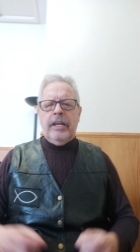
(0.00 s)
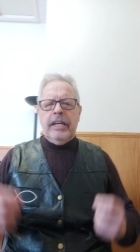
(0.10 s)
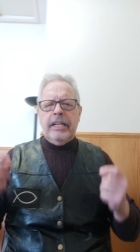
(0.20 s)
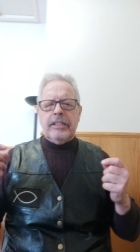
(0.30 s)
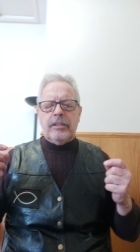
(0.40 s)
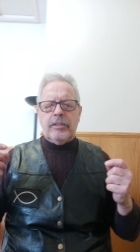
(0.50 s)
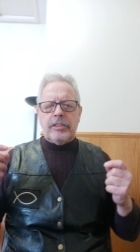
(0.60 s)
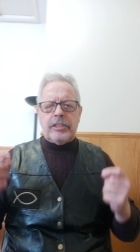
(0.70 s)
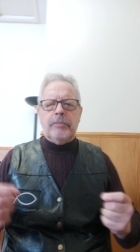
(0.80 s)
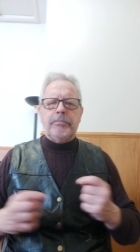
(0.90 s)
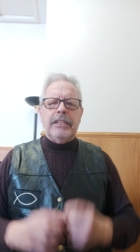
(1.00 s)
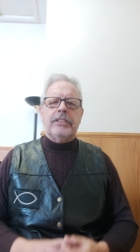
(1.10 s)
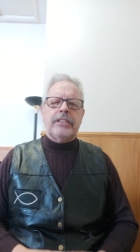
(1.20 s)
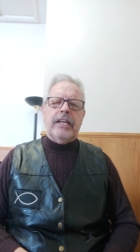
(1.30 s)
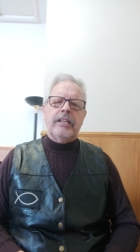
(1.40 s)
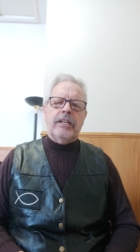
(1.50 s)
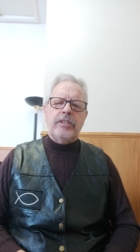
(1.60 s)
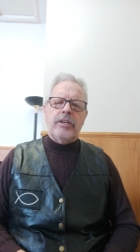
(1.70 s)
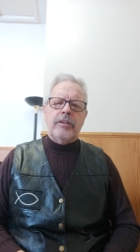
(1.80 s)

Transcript: He simply said,